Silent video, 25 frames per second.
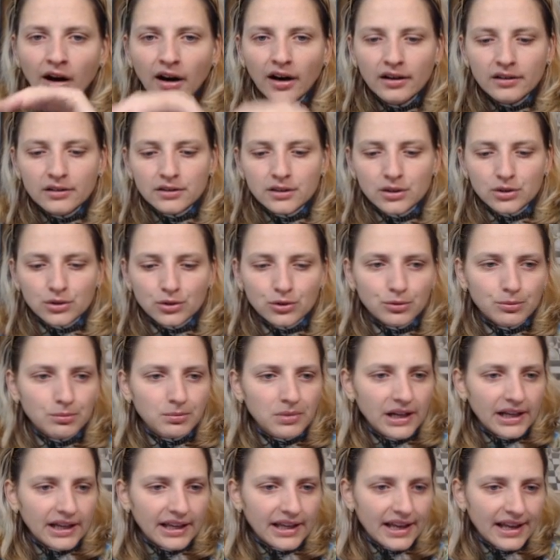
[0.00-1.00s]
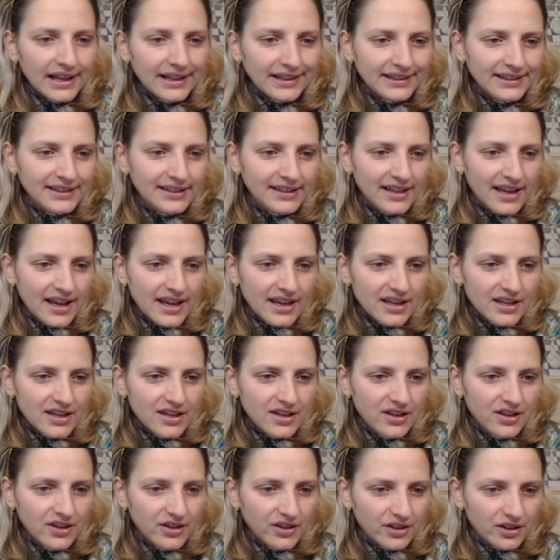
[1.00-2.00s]
Oh, black can take
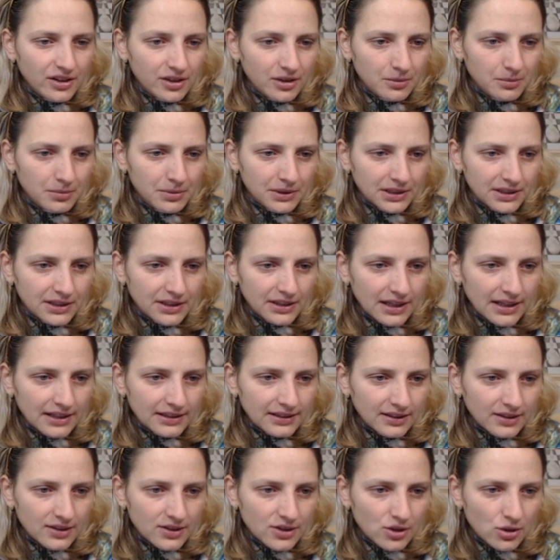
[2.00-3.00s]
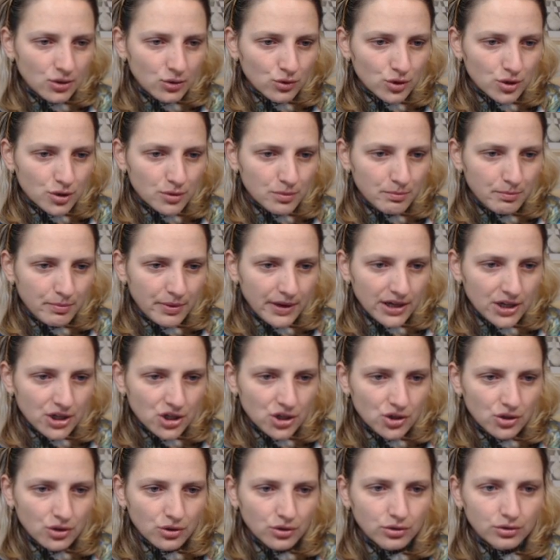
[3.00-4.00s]
here, but nothing so
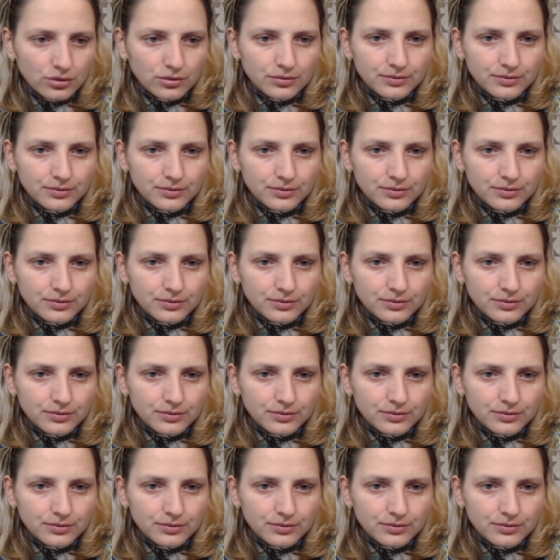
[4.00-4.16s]
special.